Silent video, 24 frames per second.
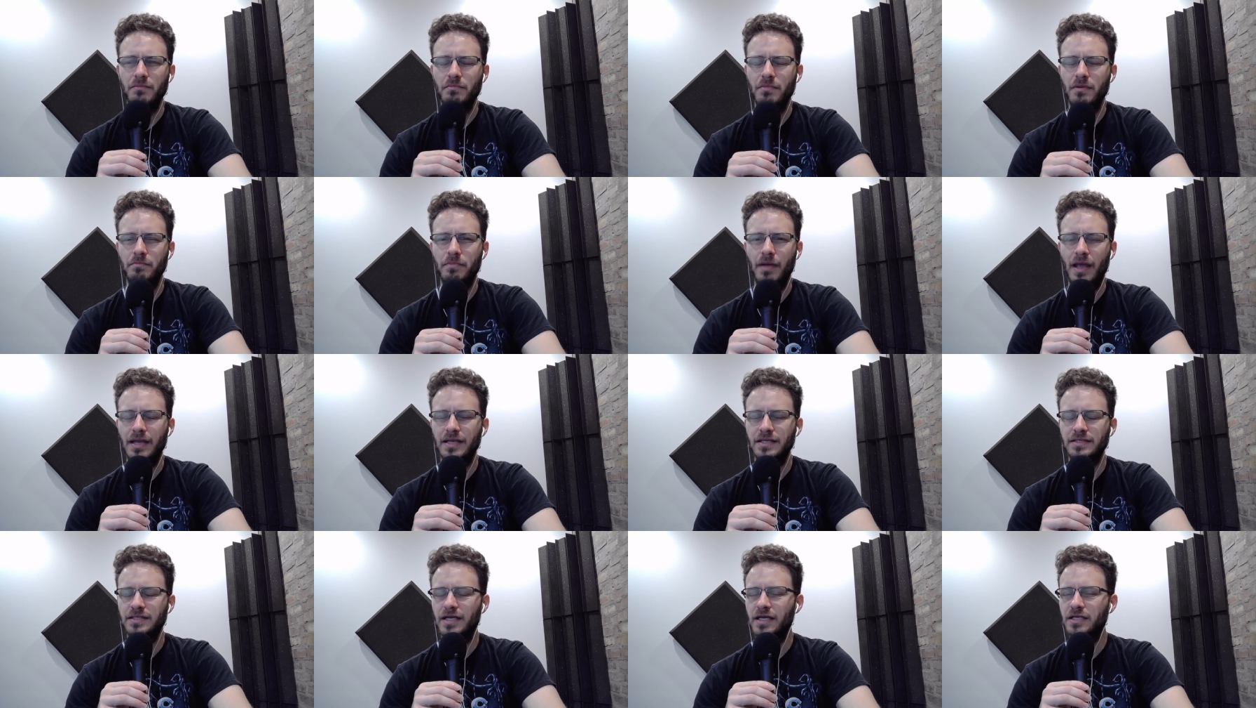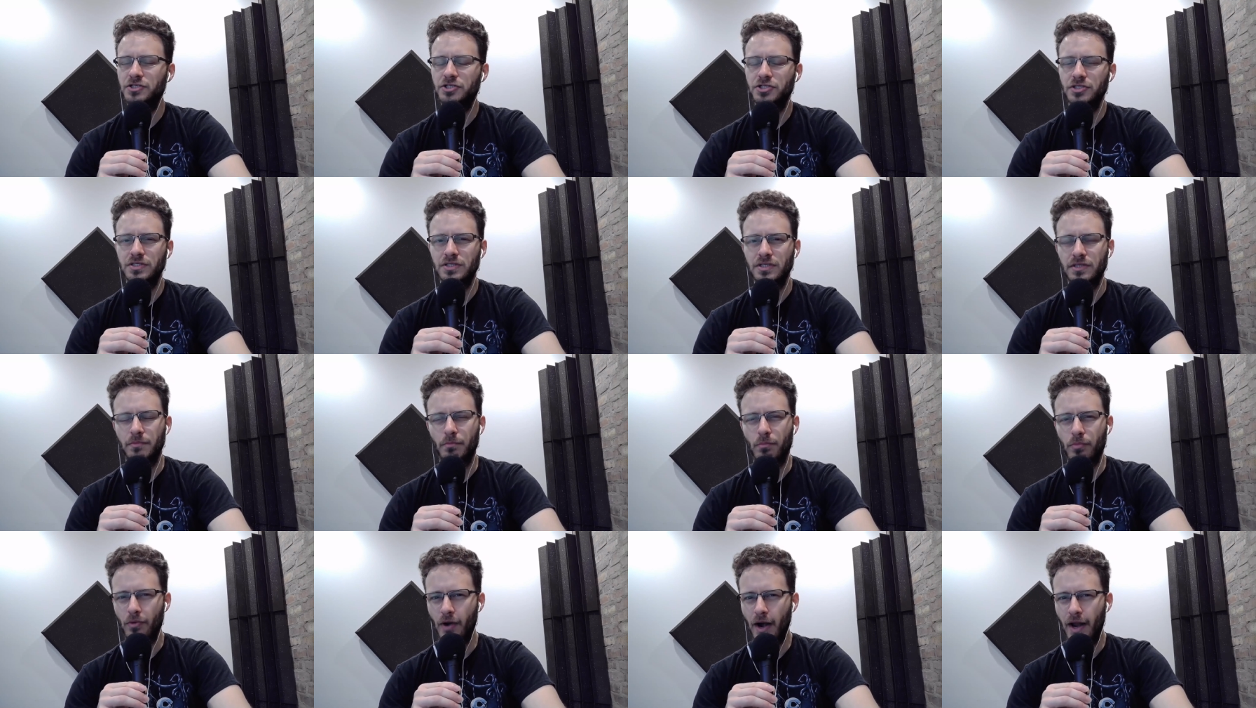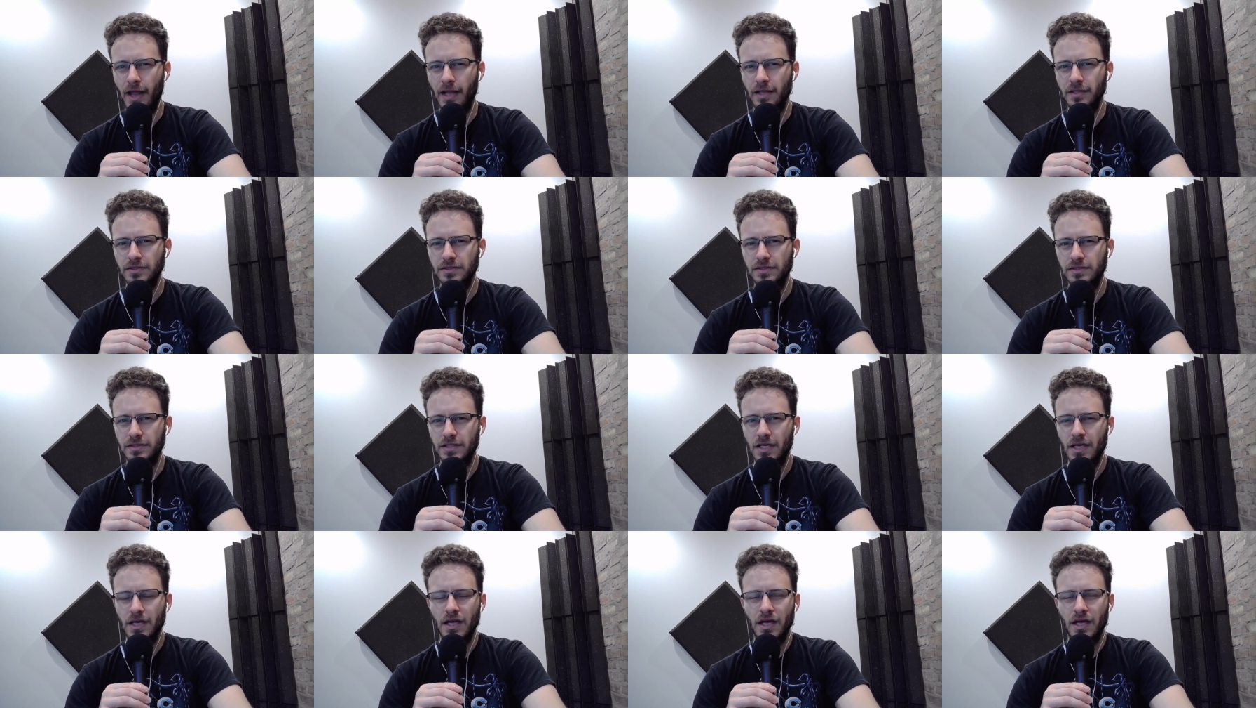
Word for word: been paying attention to the brands